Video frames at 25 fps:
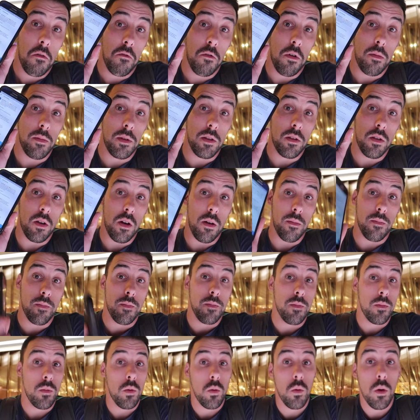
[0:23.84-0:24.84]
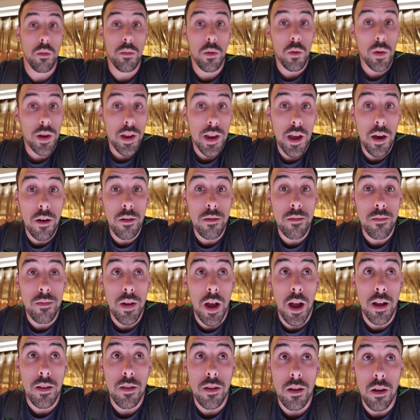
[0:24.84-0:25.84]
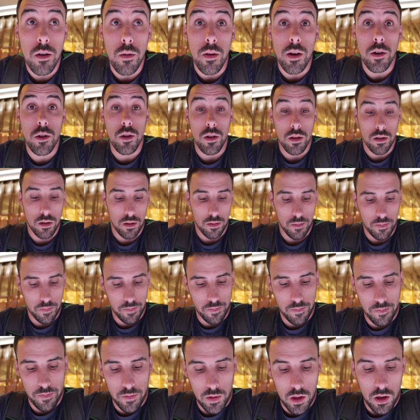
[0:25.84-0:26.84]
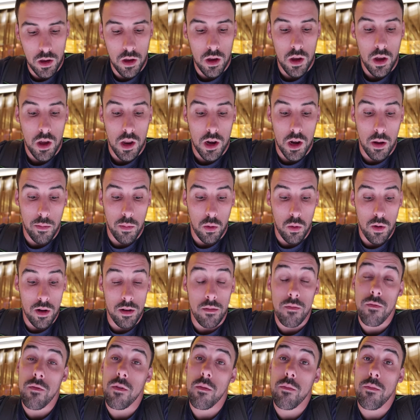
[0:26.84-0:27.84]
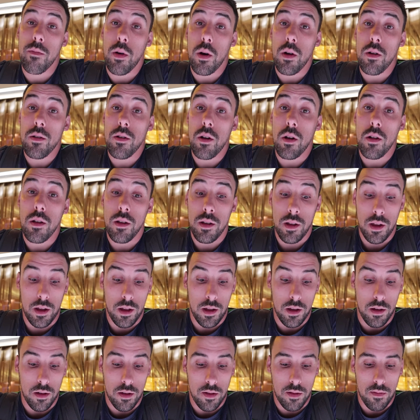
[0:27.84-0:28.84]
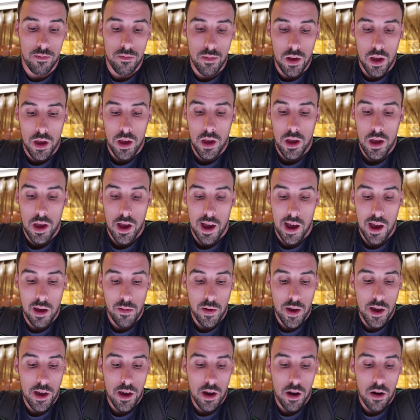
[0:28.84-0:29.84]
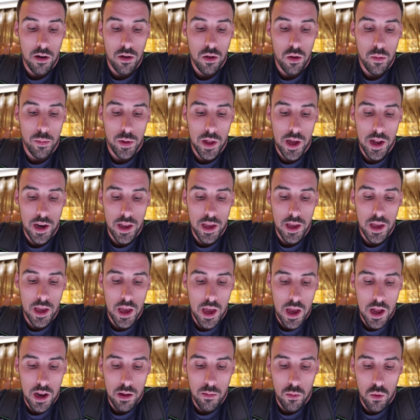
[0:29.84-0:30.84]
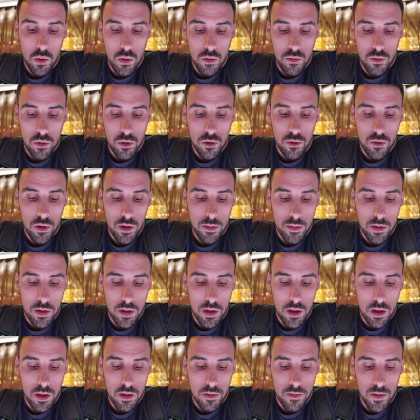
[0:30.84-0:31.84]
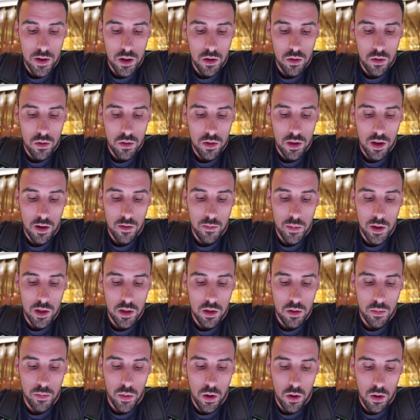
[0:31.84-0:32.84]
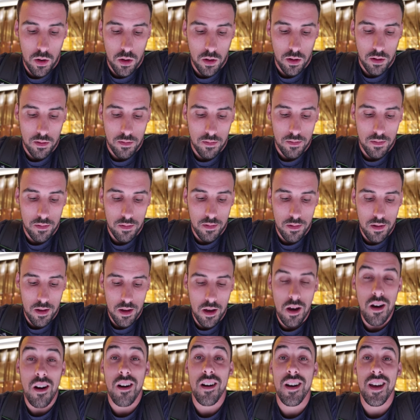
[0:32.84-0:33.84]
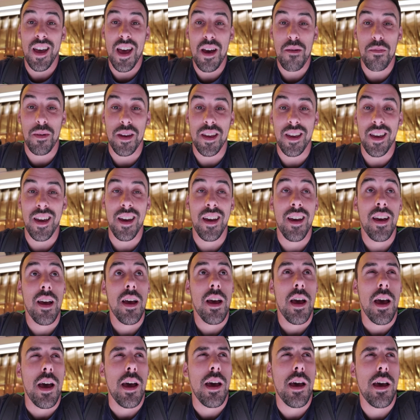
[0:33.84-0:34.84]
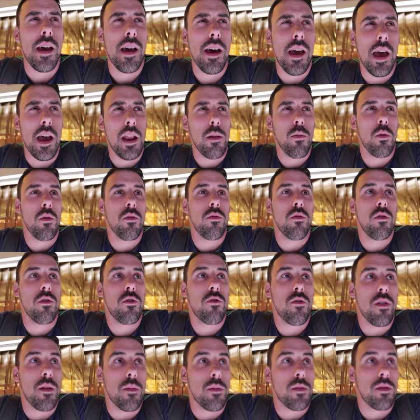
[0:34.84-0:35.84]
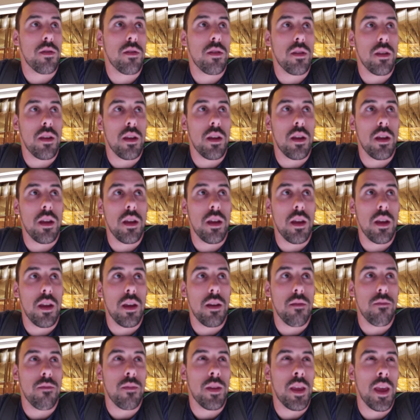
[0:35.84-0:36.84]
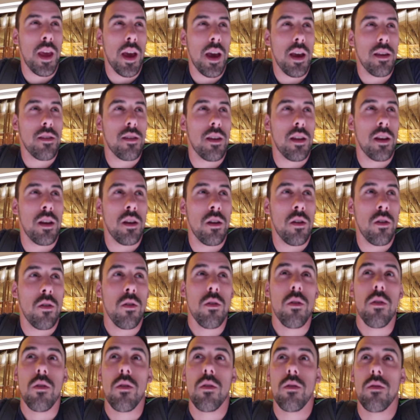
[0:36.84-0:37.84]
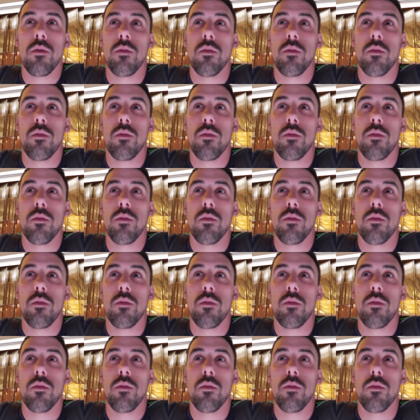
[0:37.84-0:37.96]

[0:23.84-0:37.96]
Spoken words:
from the top, work my way down, answer your questions. Number one, from Paul Dalton Details. Hi mate, are you planning any more road trips? These videos have been spot on. Epic, yeah. Any more road trips? Yes and no.